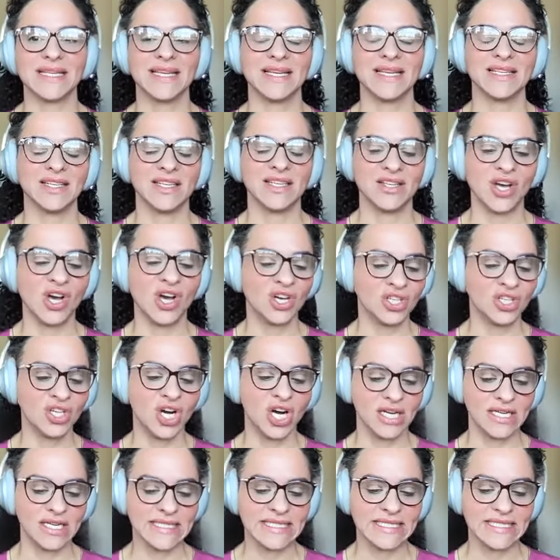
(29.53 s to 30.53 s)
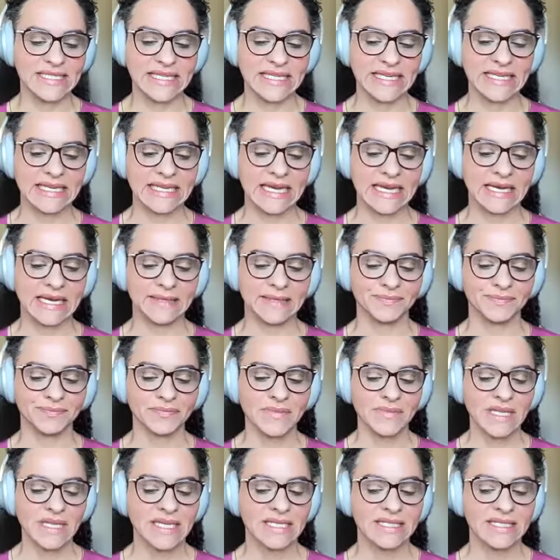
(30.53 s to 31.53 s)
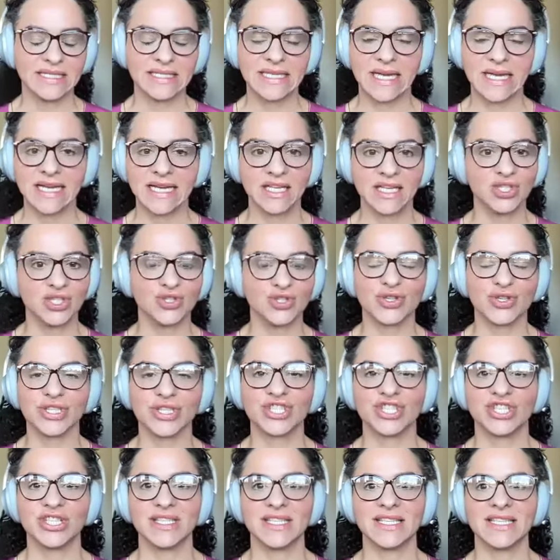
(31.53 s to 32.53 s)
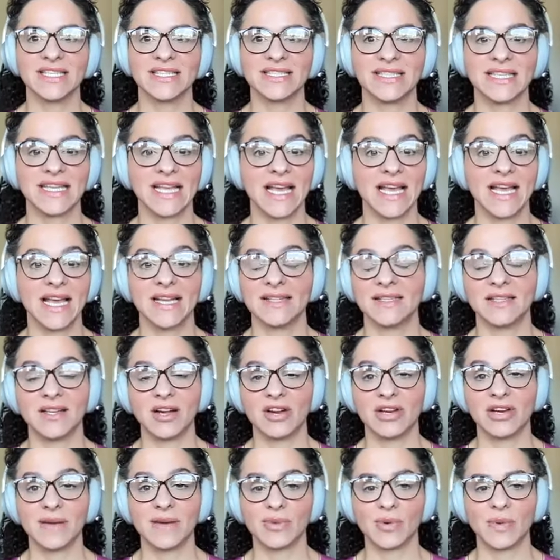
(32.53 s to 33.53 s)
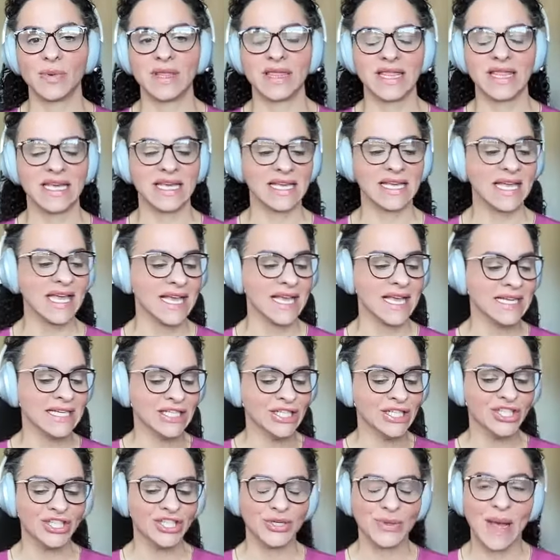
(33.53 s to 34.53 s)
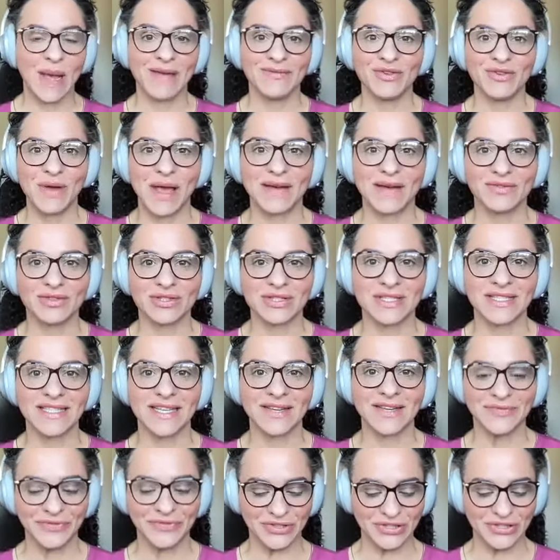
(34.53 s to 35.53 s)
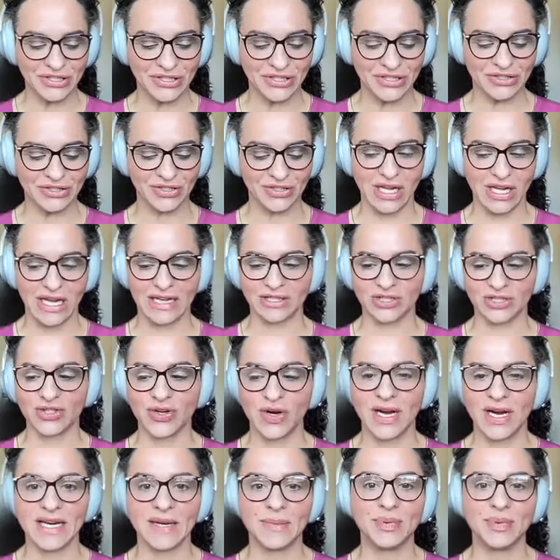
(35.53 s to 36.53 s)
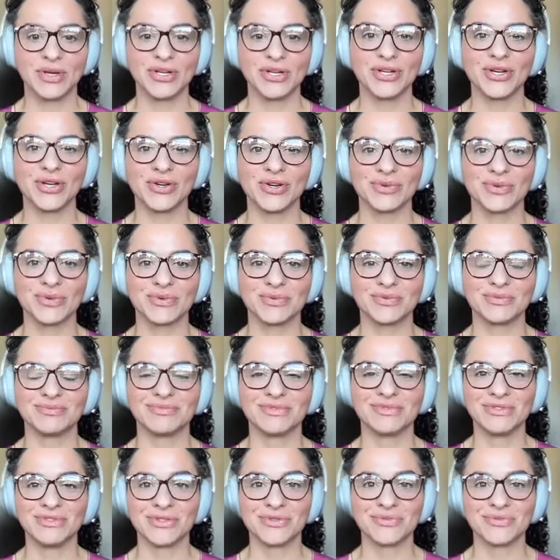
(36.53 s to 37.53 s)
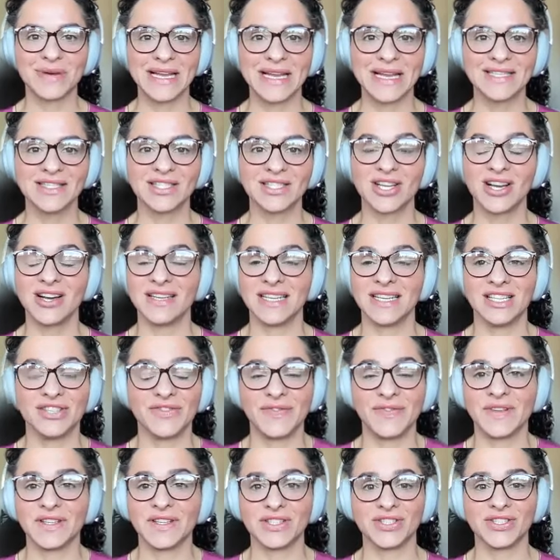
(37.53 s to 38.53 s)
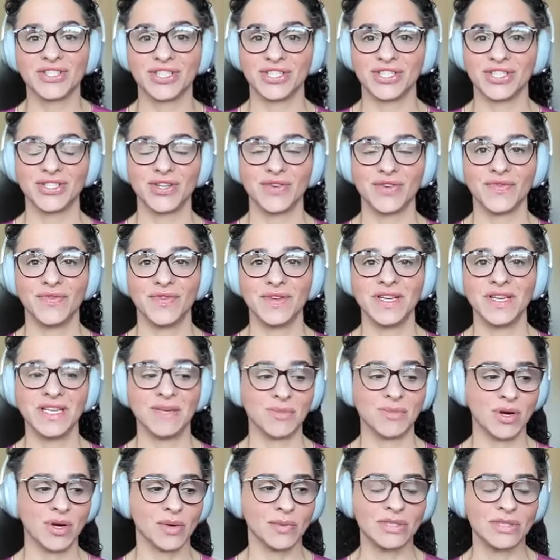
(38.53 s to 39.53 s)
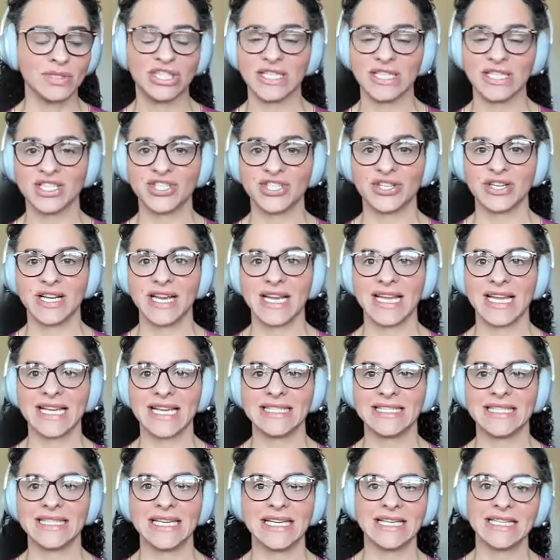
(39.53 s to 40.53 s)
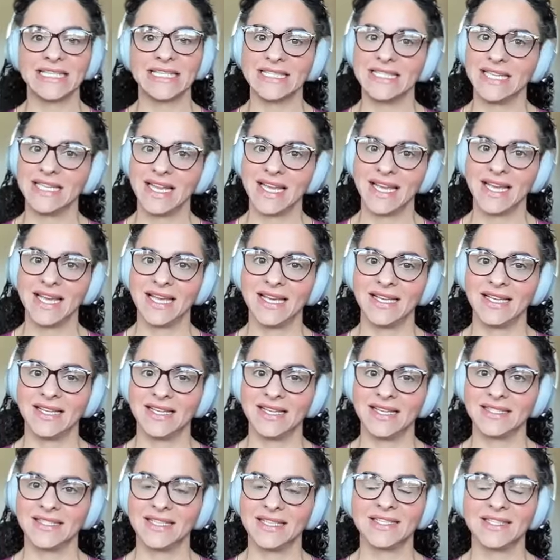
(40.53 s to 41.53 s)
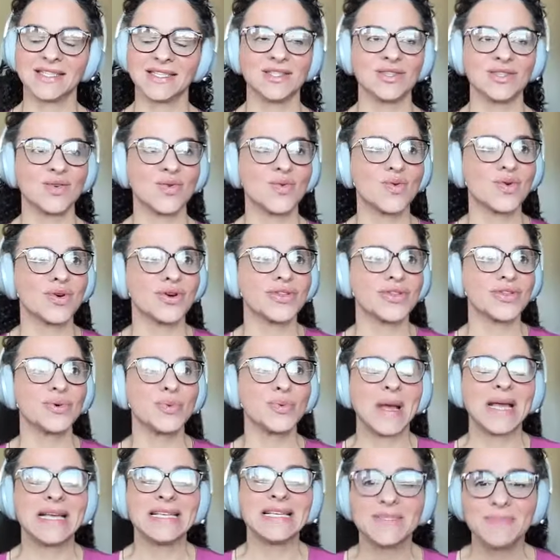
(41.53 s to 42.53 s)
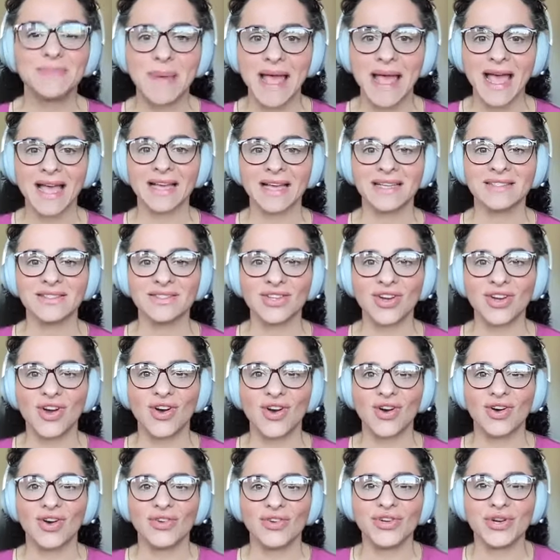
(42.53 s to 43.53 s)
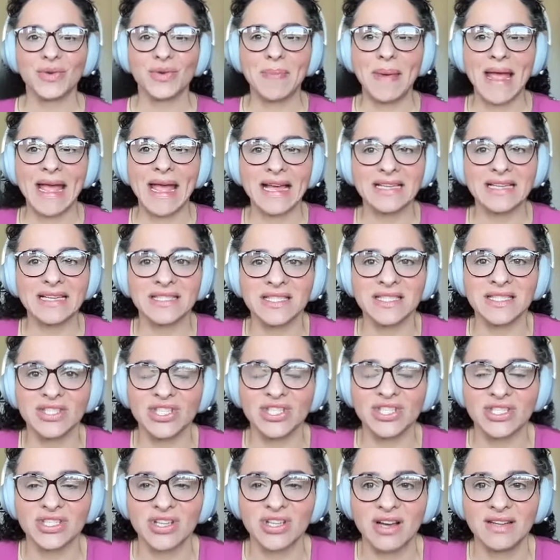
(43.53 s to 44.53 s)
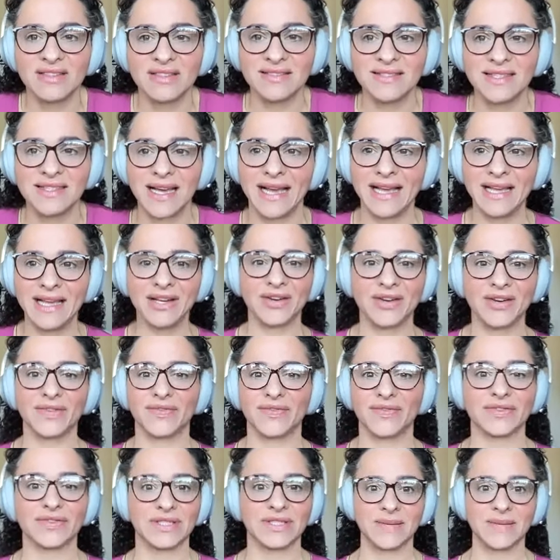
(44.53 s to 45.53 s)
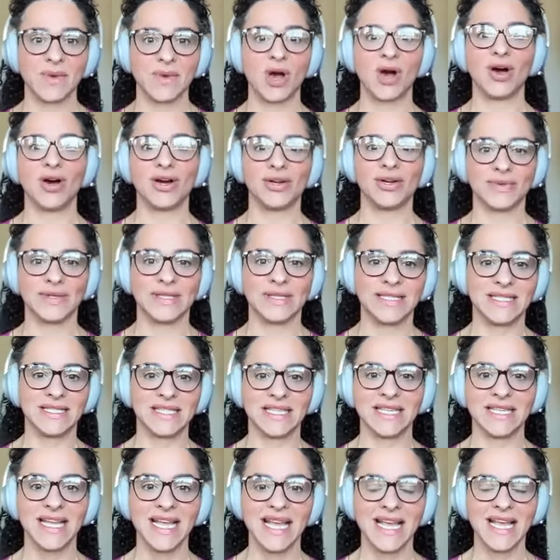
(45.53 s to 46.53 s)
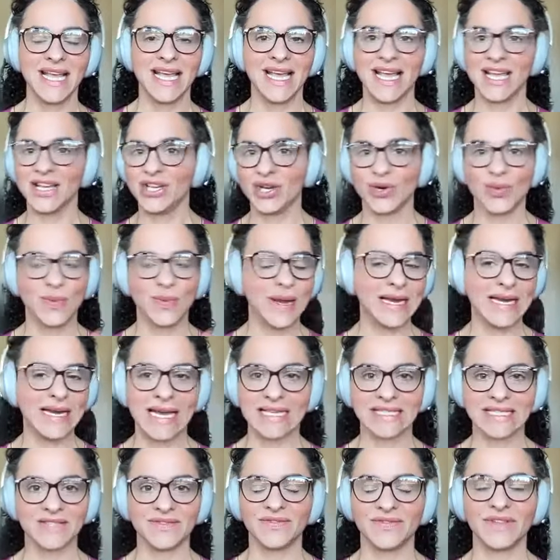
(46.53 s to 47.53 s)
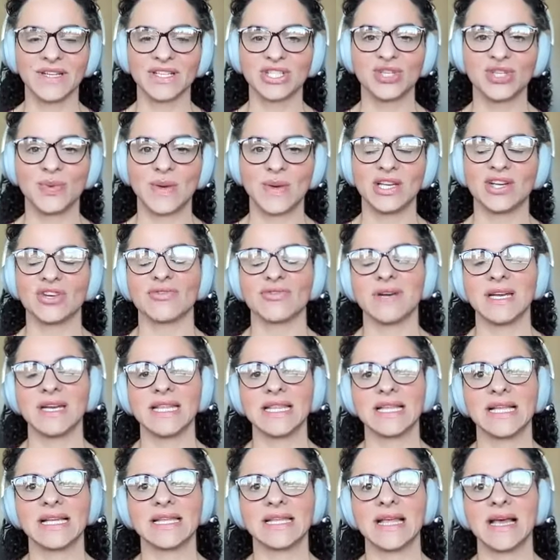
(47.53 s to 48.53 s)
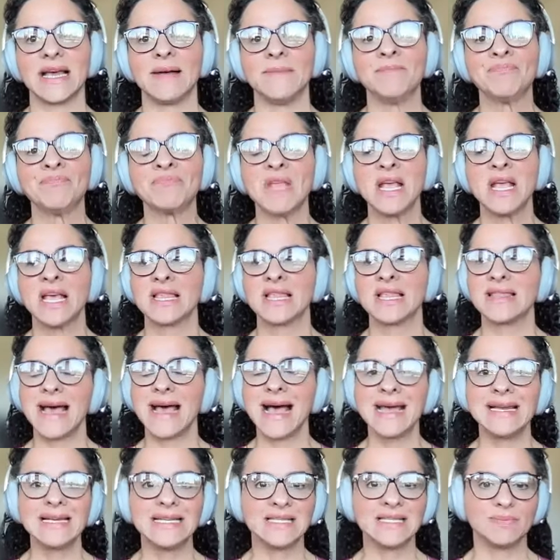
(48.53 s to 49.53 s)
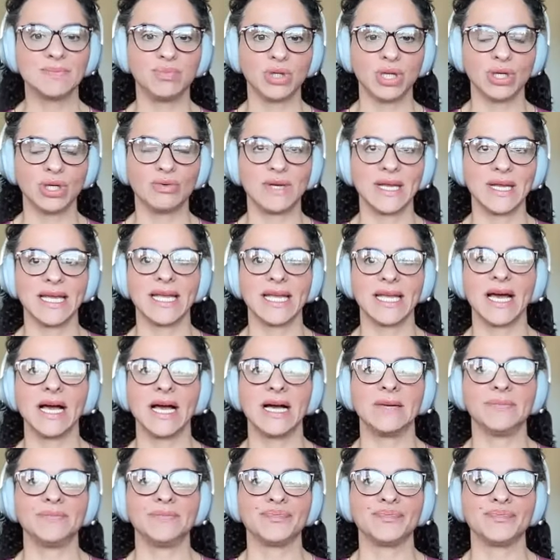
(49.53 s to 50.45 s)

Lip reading: And in all honesty, diet and nutrition is again our number one thing. Have you ever suffered trying to put your rings on and your fingers just don't fit anymore, which yesterday it did and today it doesn't? Or the waistband on your pants has just gotten tighter for some odd reason and your weight hasn't fluctuated or anything like that. That is bloating.